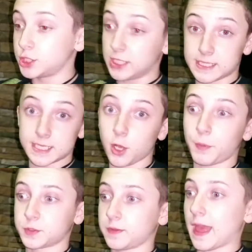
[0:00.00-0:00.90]
Jesus
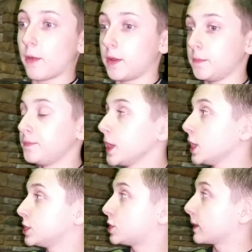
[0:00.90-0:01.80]
help us with that one.
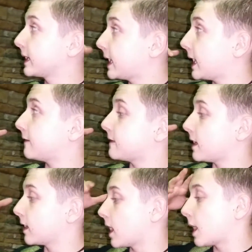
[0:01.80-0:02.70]
So we're gonna get in
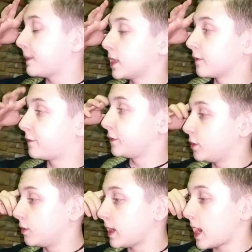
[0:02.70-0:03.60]
there, um, eat our
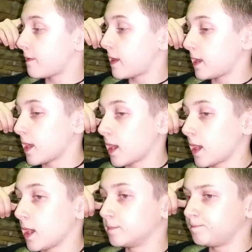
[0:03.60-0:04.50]
food, and then
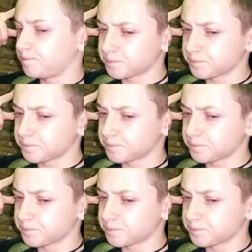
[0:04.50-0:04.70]
um,